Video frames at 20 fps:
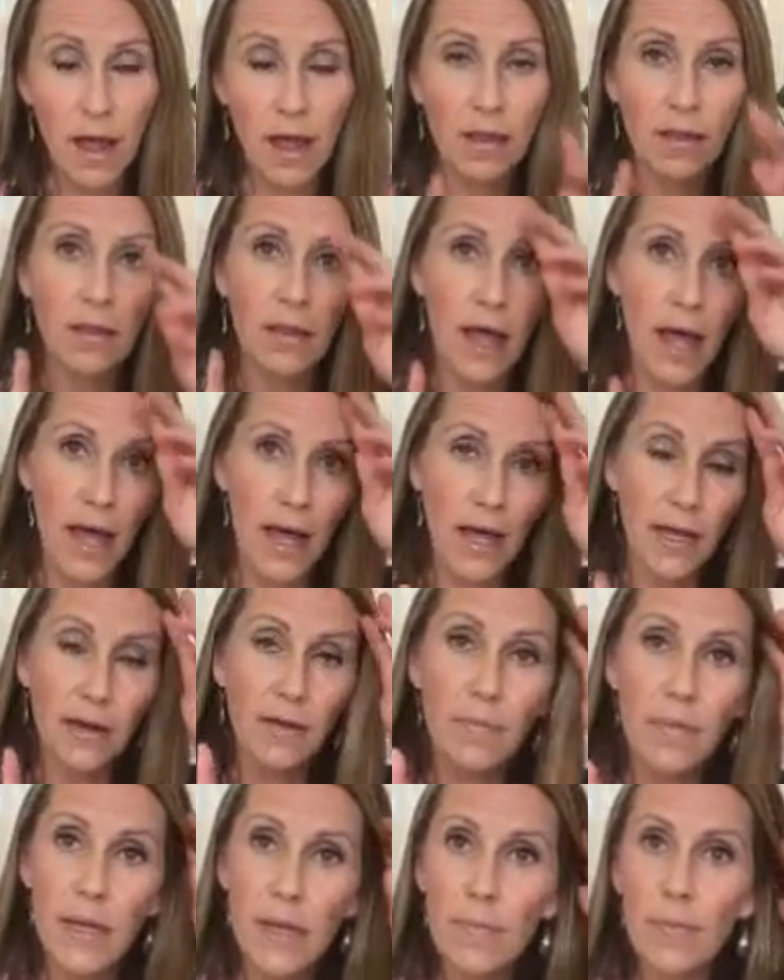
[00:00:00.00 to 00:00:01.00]
A
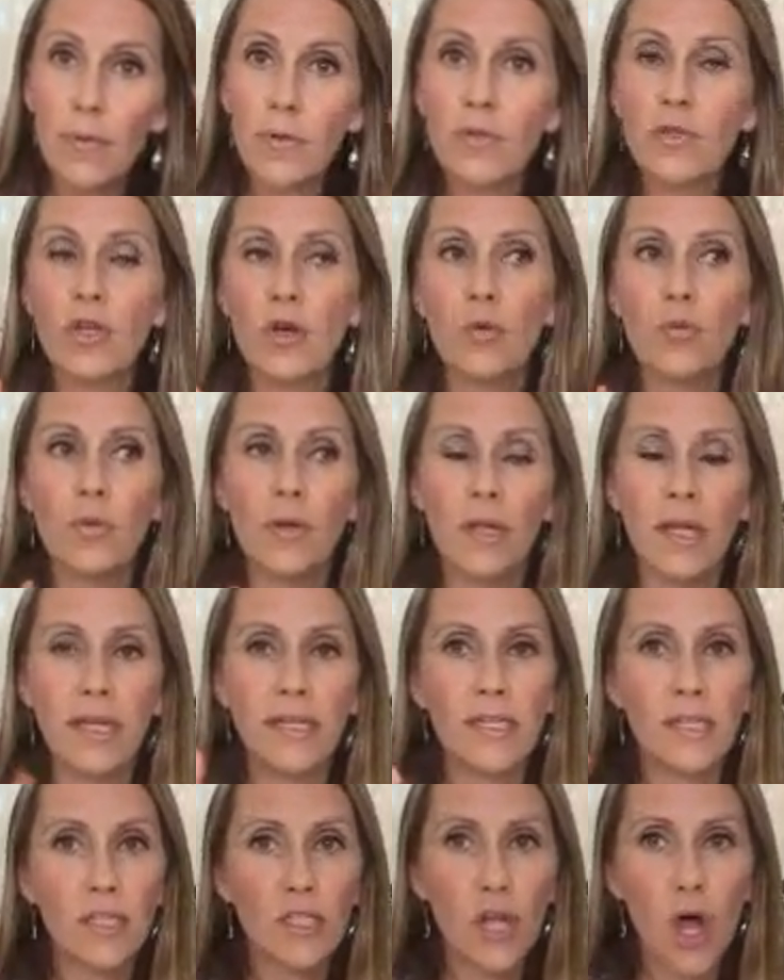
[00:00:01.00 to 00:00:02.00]
lot of people don't
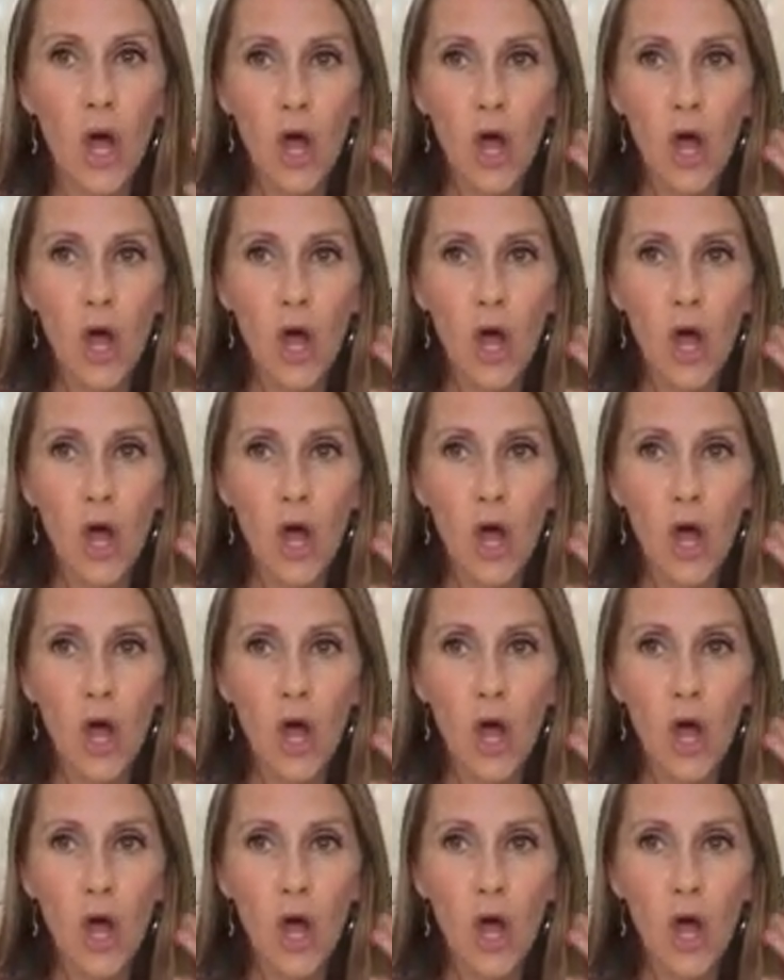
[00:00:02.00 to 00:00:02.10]
realize it's